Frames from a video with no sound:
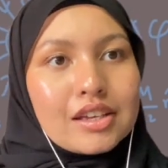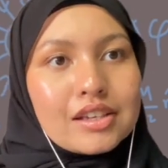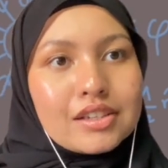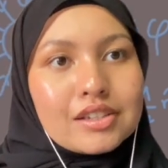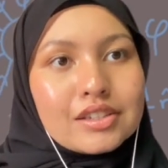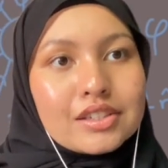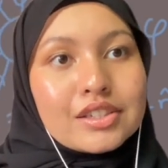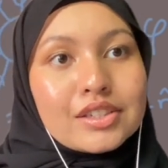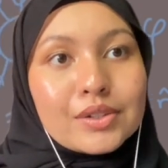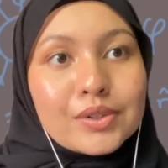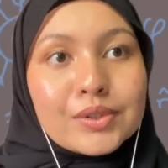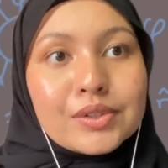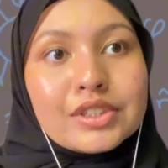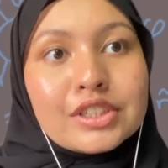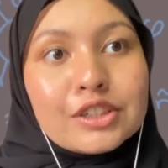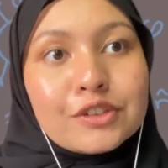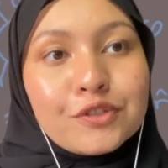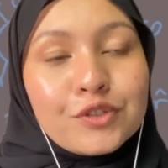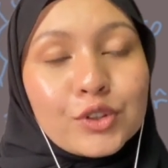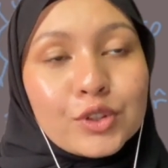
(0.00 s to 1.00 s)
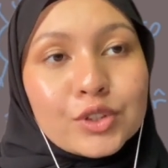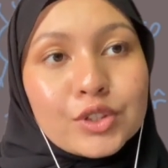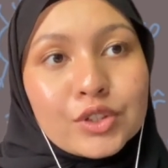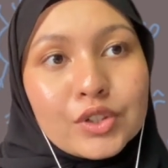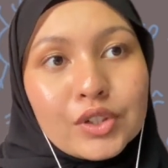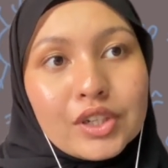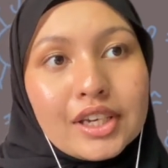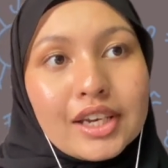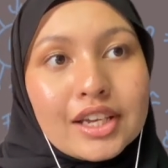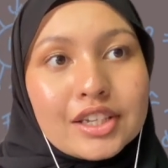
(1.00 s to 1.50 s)
So, the
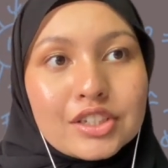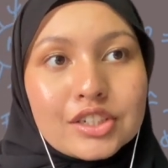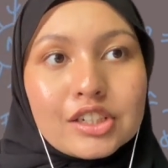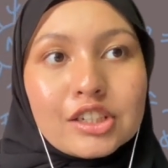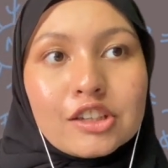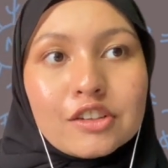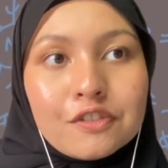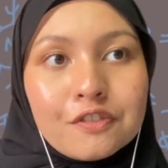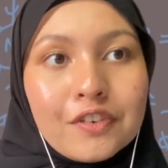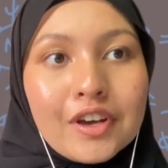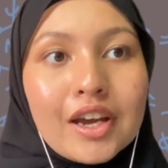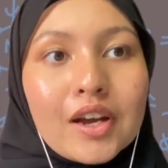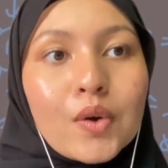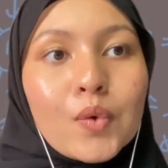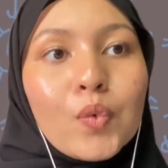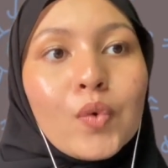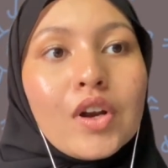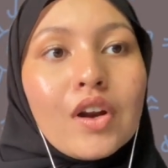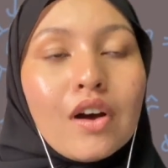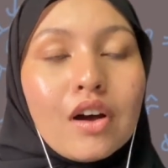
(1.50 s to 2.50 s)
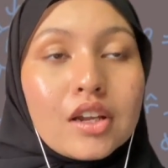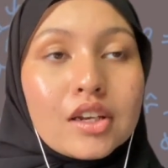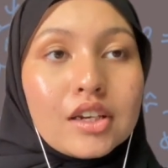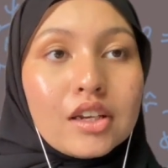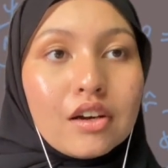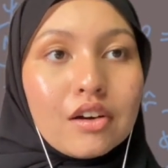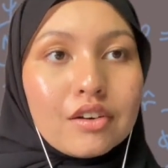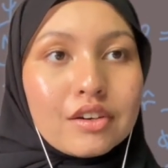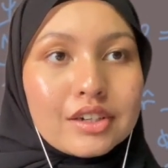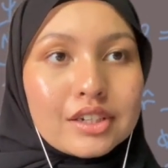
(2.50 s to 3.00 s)
photoelectric effect will
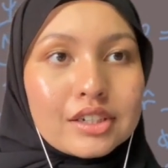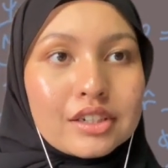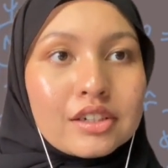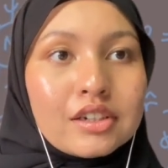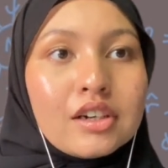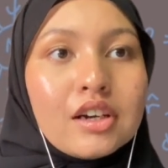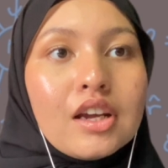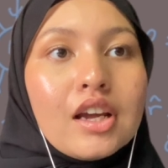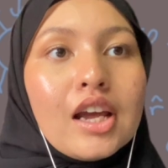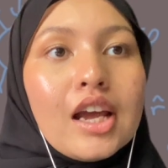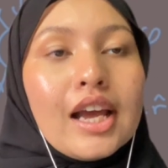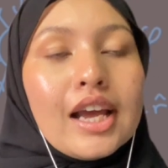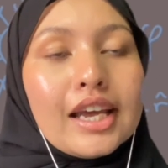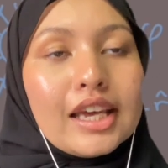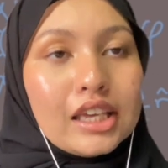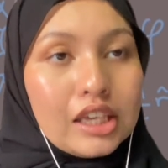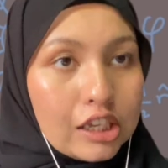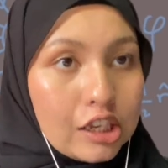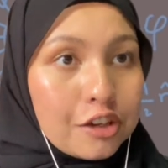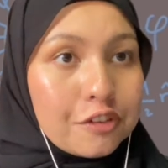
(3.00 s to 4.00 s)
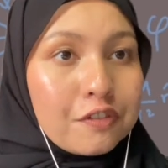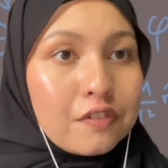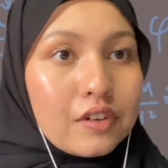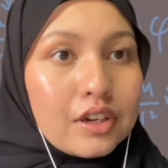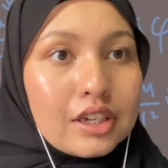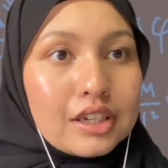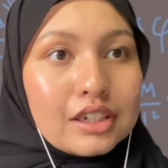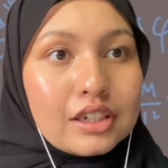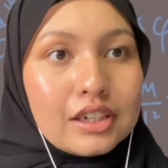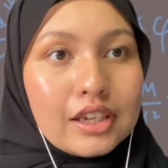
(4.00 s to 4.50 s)
only occur if
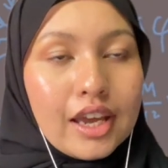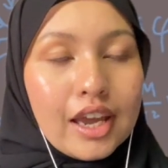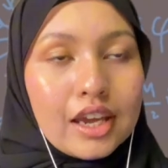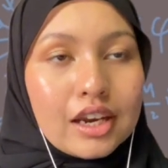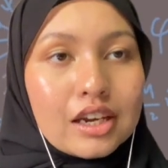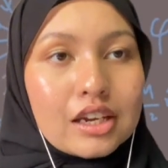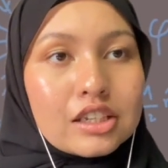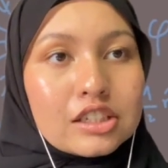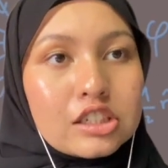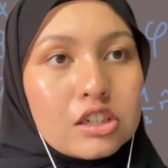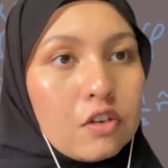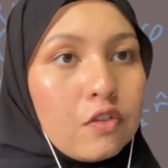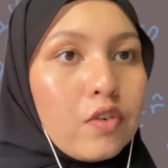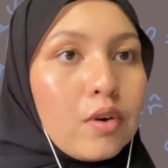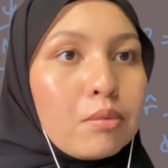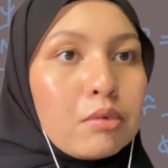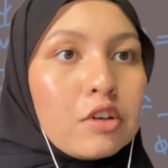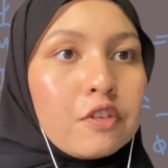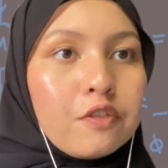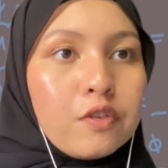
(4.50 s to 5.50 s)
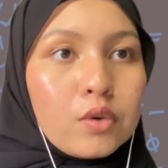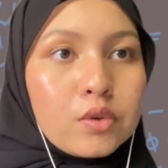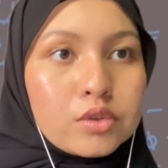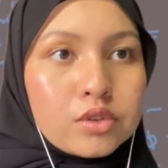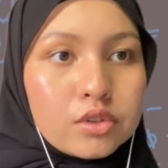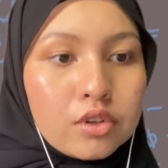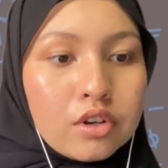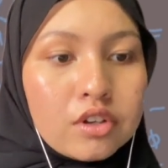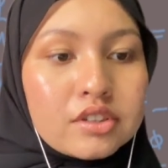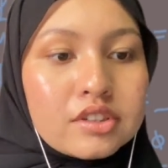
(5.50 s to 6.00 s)
the energy from the
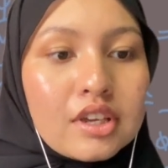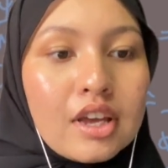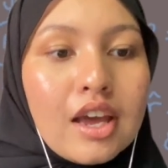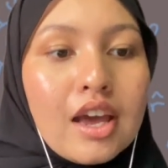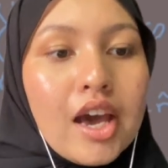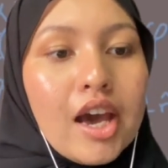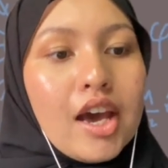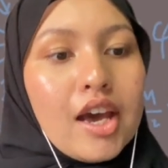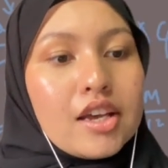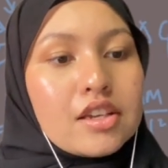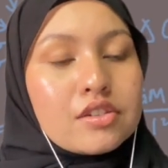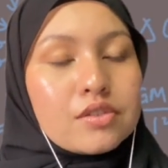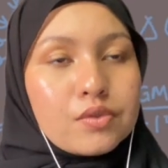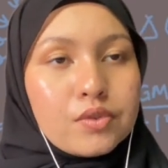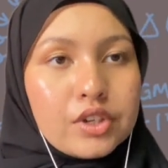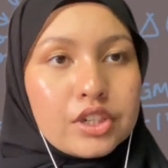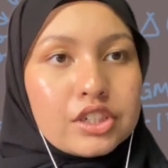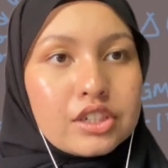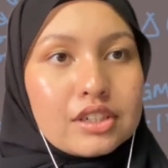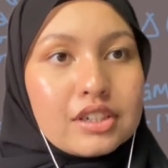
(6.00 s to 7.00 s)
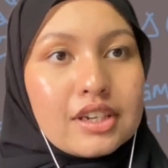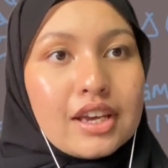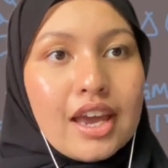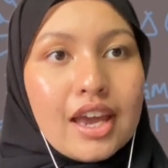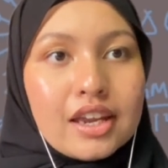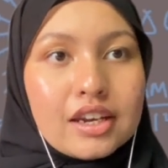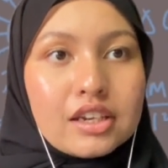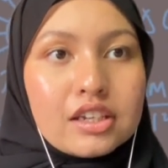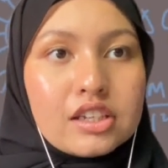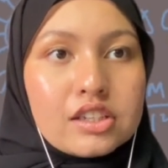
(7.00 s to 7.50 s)
photons has reached the
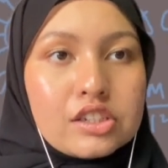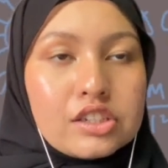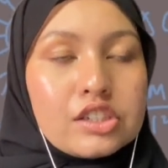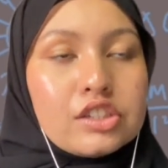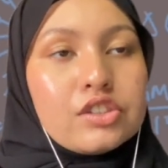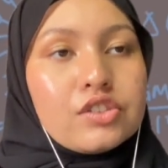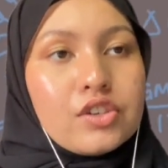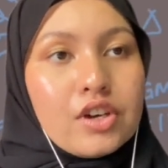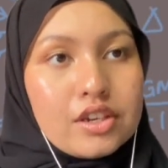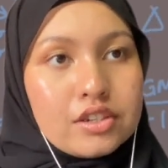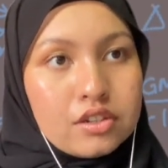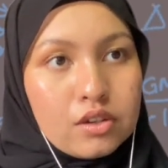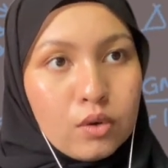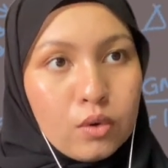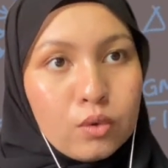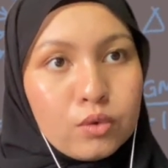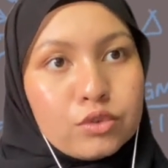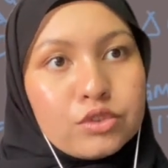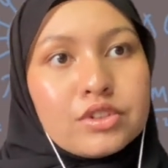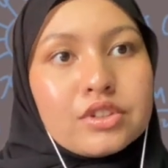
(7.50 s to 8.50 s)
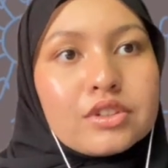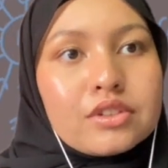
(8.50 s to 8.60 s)
energy threshold.